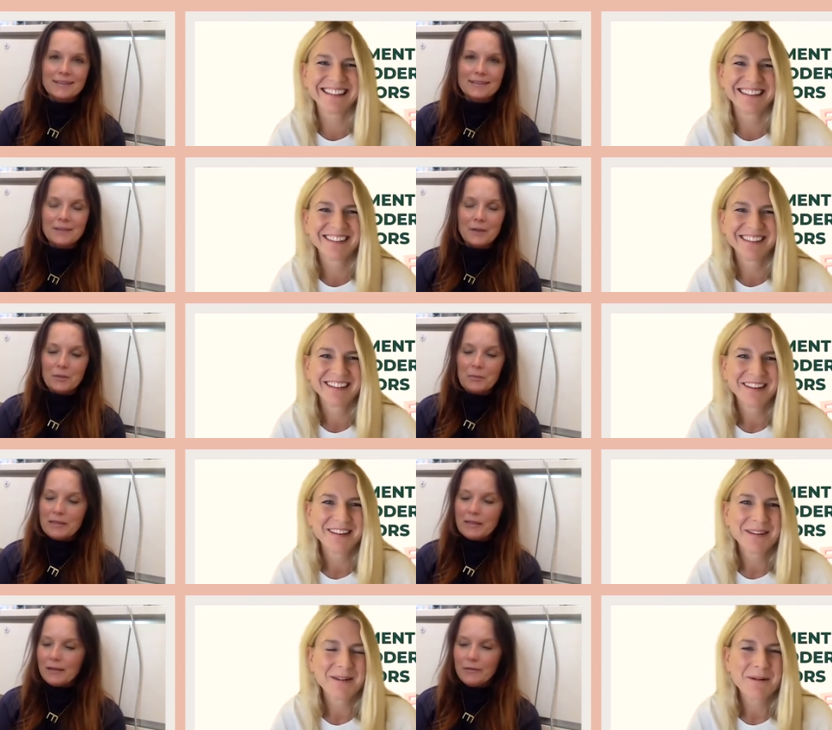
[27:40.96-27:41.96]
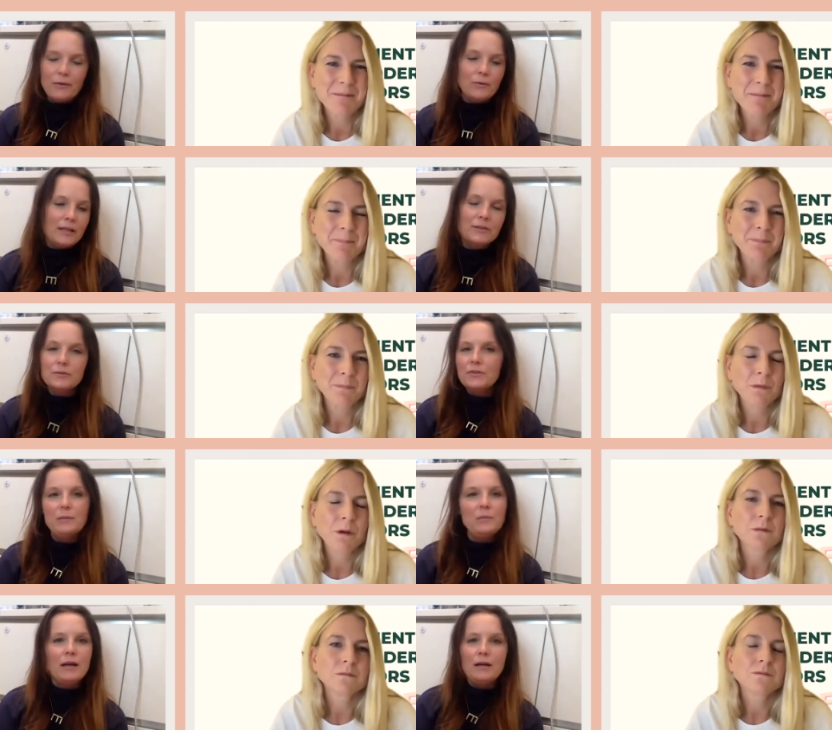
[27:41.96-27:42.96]
Speaker 1: but I don't know. Like you
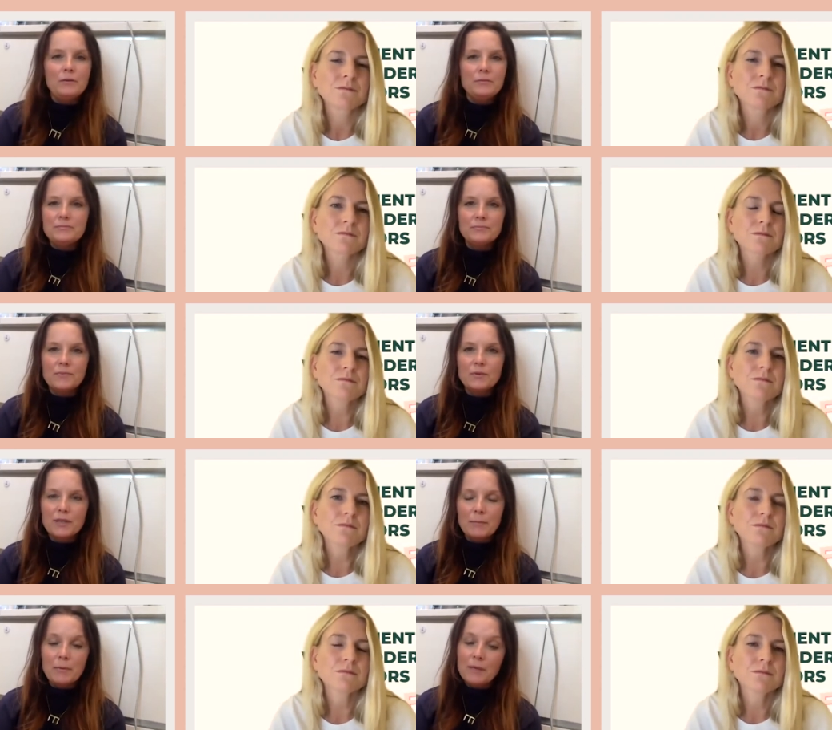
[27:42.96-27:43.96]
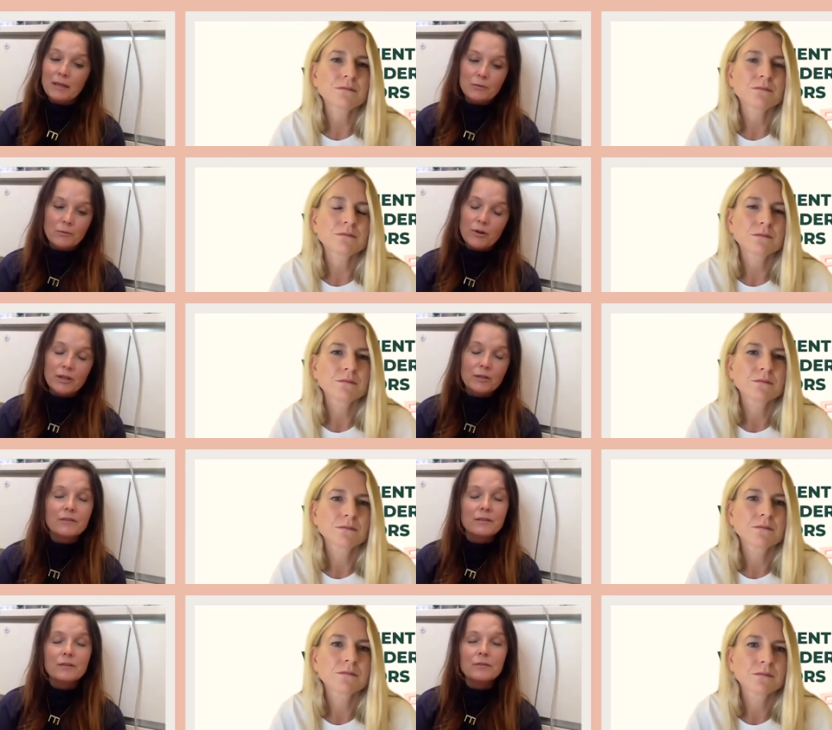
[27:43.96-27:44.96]
somehow you somehow make it work, and I
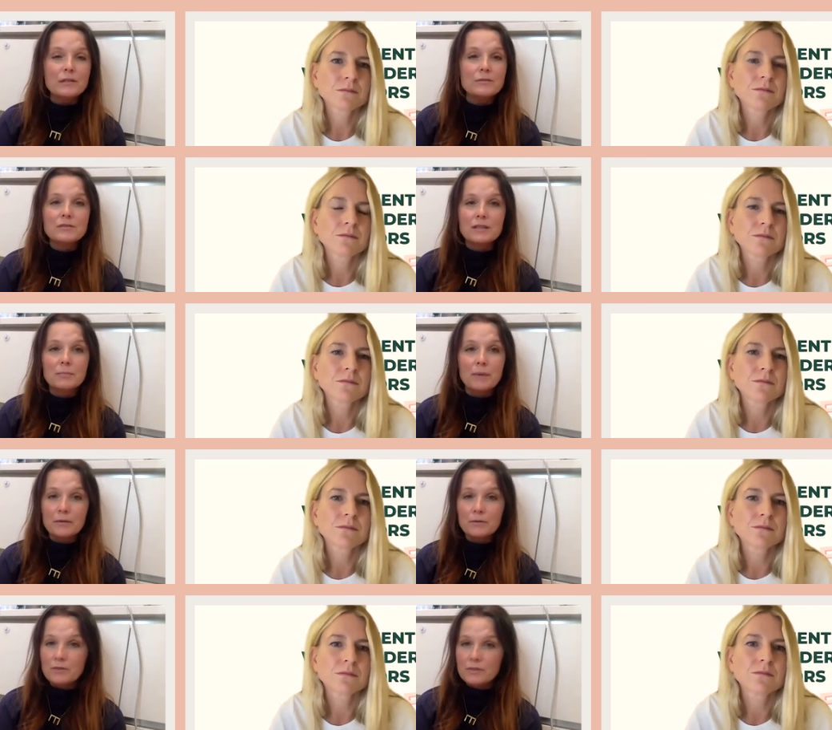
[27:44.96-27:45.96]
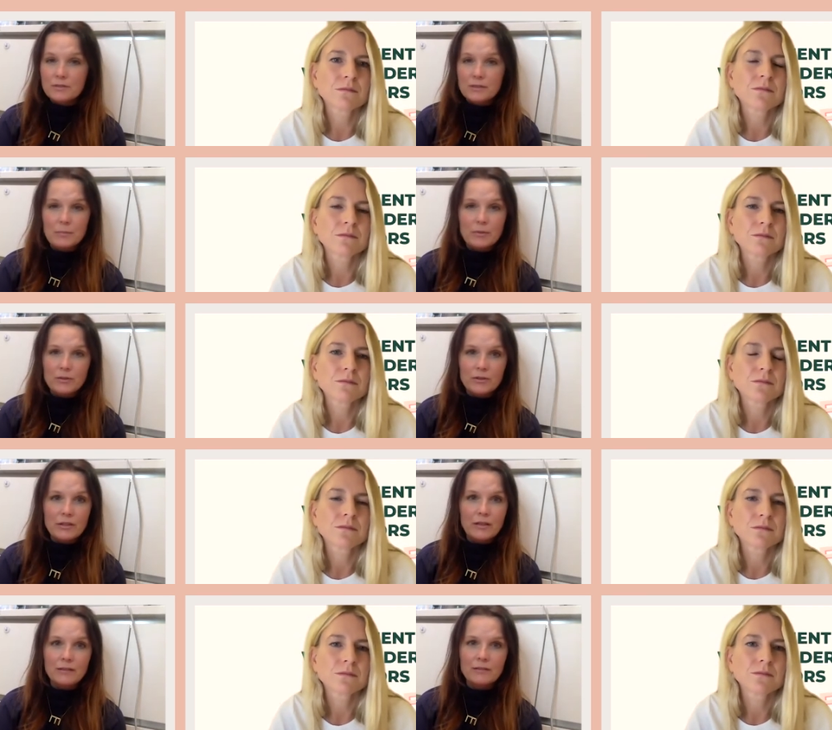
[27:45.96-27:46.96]
think you need to set boundaries. You set
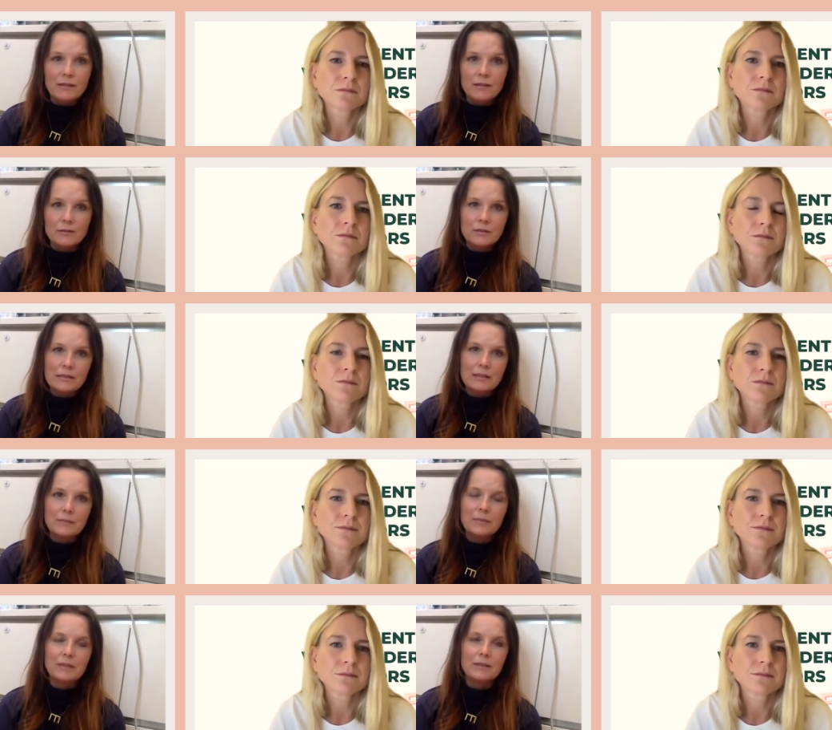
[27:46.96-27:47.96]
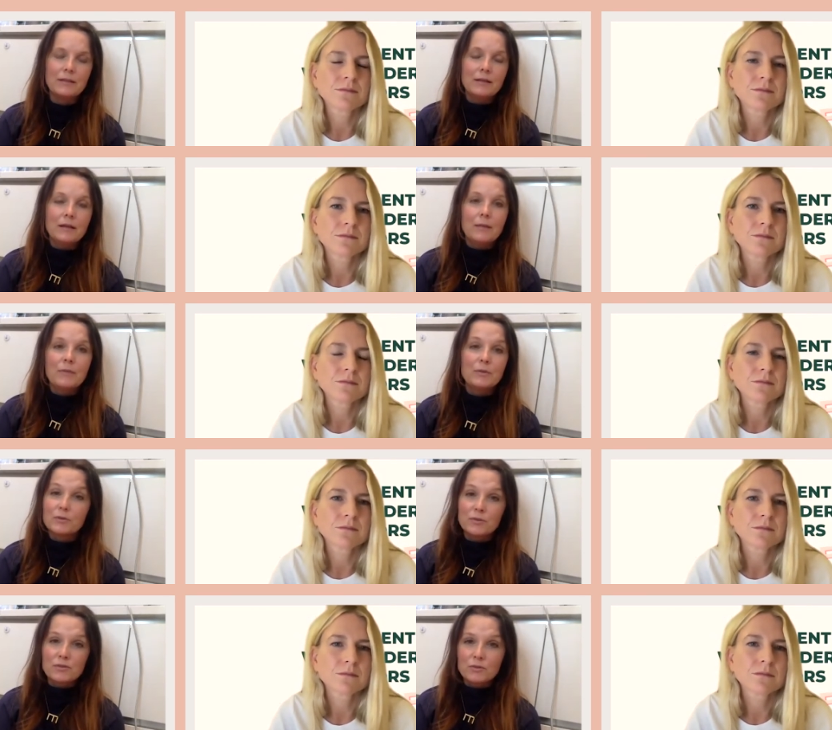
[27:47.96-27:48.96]
priorities. I know that like my my
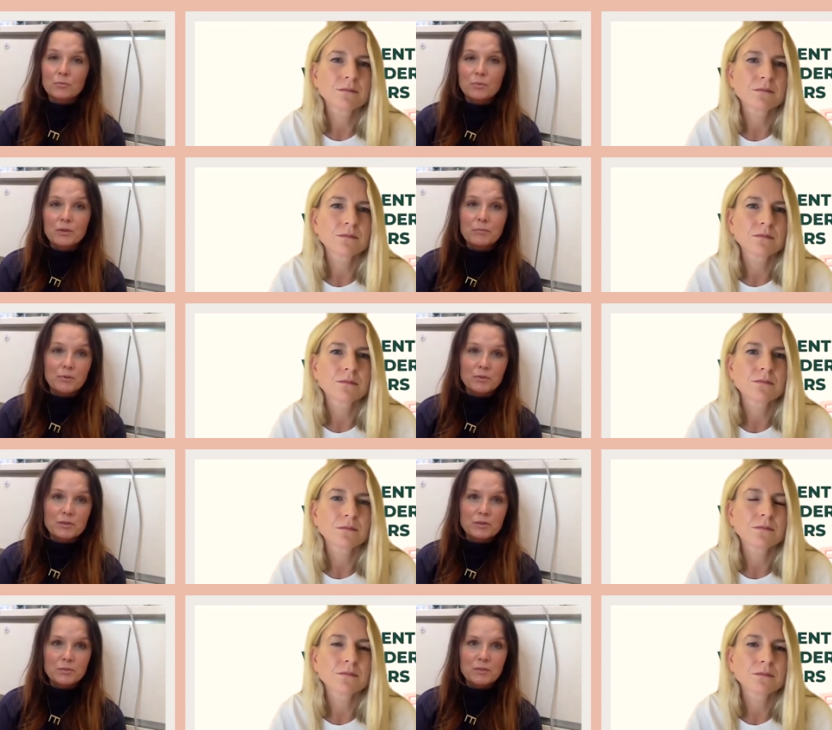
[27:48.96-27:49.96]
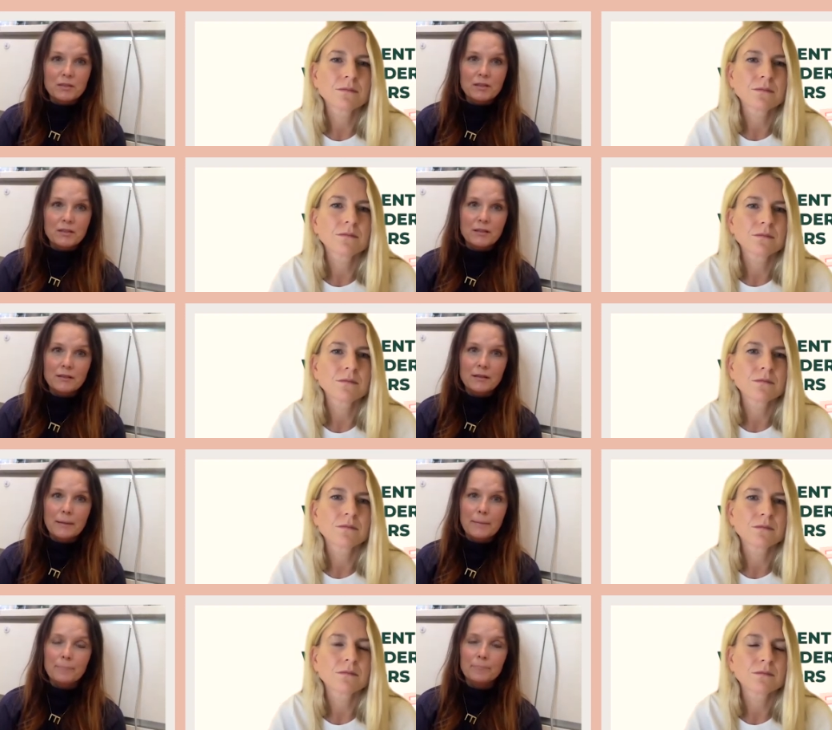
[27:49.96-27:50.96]
daughter is super important to me, and
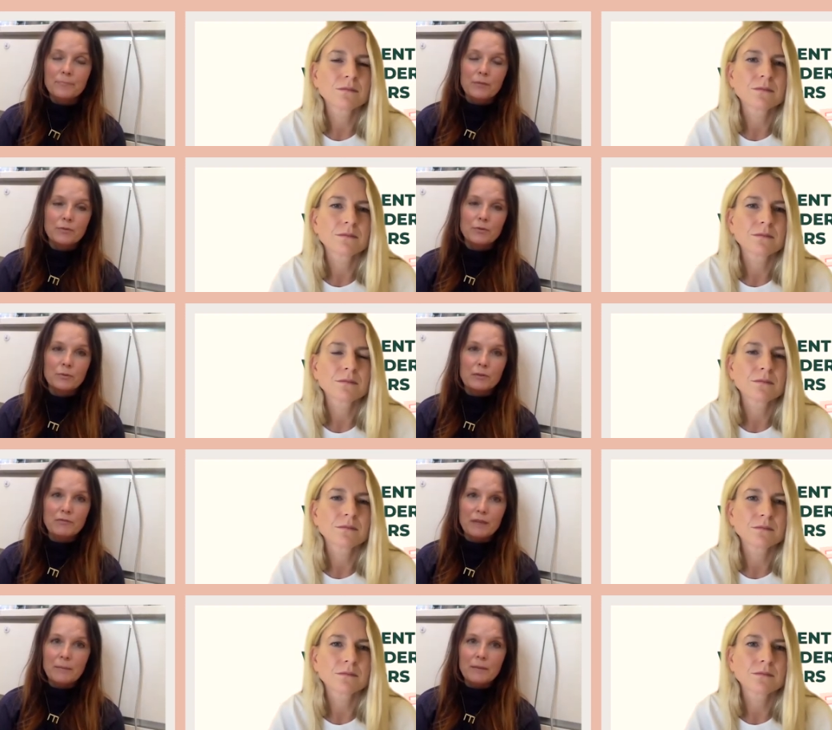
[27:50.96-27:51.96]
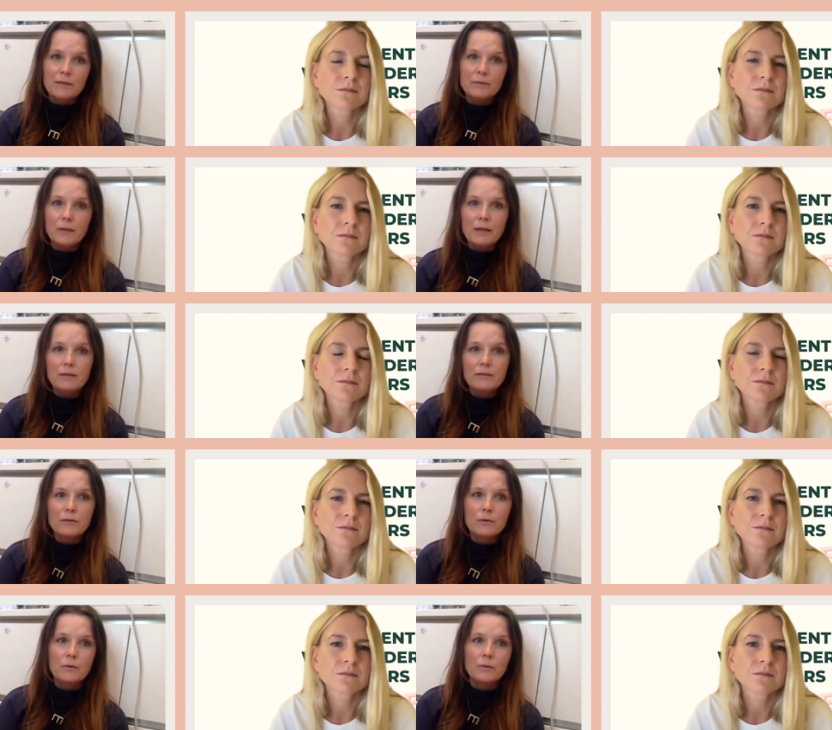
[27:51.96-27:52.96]
um, course my family as well
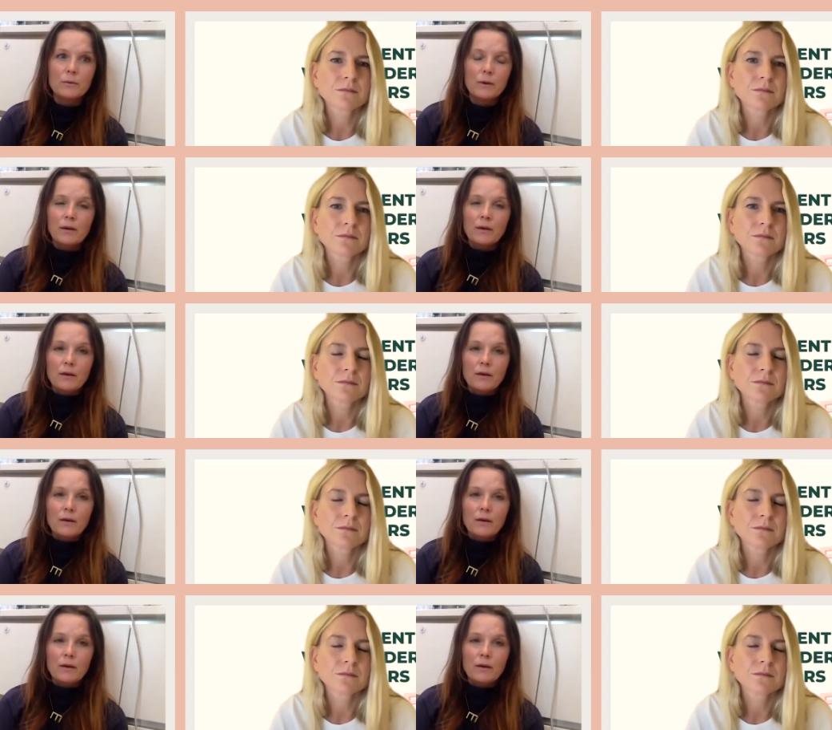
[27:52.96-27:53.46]
so